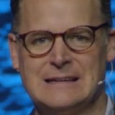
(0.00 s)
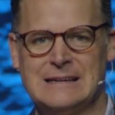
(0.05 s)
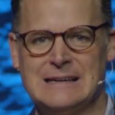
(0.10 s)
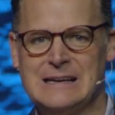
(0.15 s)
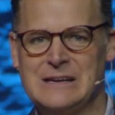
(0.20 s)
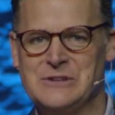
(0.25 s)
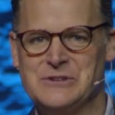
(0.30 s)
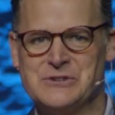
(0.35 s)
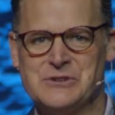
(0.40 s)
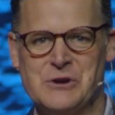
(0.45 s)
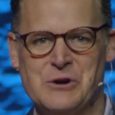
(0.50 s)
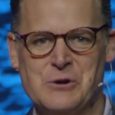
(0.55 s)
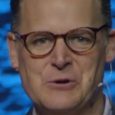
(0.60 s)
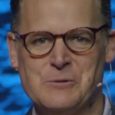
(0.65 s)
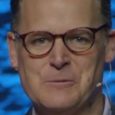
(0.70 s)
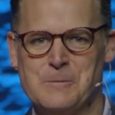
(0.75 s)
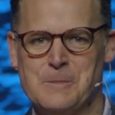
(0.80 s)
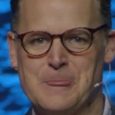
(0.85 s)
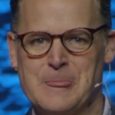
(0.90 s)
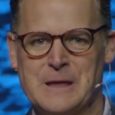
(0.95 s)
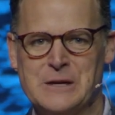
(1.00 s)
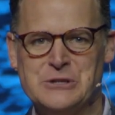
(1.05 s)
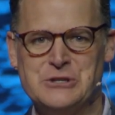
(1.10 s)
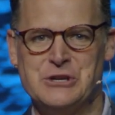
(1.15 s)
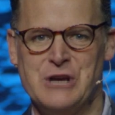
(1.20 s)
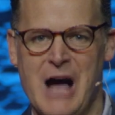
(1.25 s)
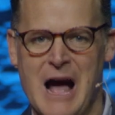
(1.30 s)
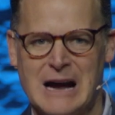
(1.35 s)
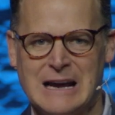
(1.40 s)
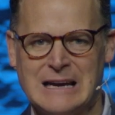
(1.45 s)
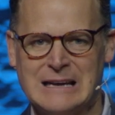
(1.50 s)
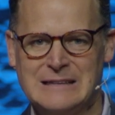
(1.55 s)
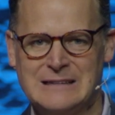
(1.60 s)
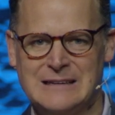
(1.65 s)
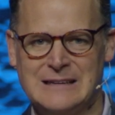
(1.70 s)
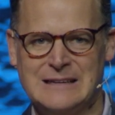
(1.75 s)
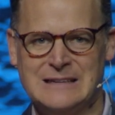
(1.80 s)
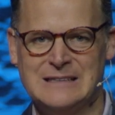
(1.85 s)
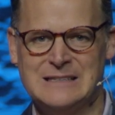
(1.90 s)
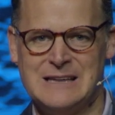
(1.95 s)
And so,
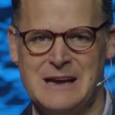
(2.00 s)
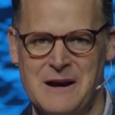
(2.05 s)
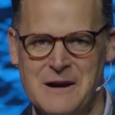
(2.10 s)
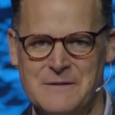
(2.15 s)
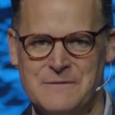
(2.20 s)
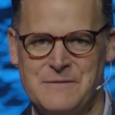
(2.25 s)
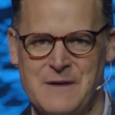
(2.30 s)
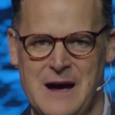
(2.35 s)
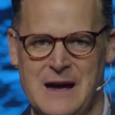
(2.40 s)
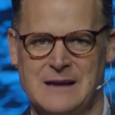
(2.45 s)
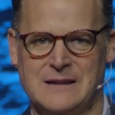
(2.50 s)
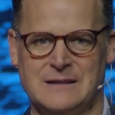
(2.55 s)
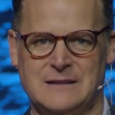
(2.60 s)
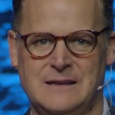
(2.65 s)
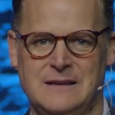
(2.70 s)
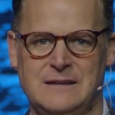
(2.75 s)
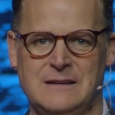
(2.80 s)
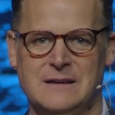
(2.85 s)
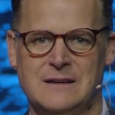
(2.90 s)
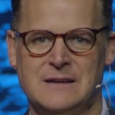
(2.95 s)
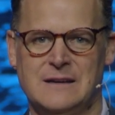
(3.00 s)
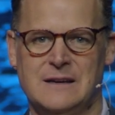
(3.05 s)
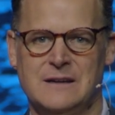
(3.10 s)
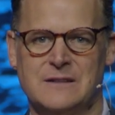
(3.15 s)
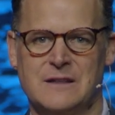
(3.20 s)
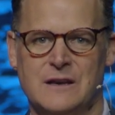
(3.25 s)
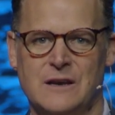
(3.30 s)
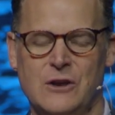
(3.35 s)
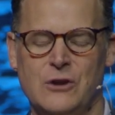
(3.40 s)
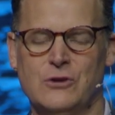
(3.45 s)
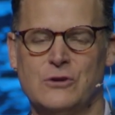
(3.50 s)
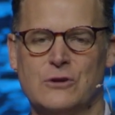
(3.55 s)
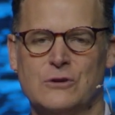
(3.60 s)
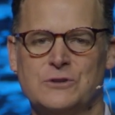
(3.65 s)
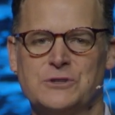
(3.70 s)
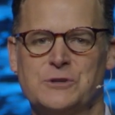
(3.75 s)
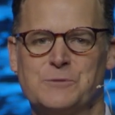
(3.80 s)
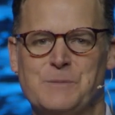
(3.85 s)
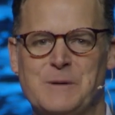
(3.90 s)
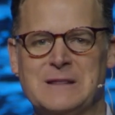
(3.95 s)
shockingly and terrifyingly, the little girl
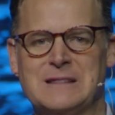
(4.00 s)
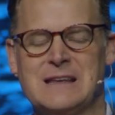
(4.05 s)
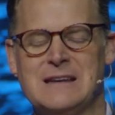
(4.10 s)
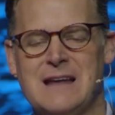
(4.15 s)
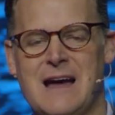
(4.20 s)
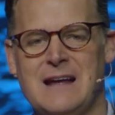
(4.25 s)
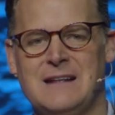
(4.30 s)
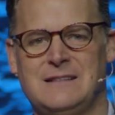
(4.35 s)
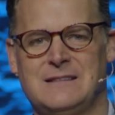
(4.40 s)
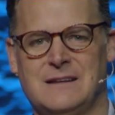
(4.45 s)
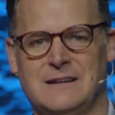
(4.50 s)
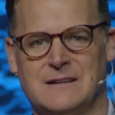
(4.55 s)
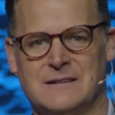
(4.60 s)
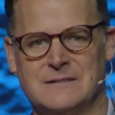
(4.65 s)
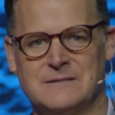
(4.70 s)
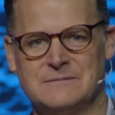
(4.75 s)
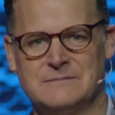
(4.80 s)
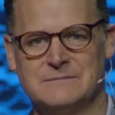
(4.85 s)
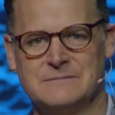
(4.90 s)
spent the night there,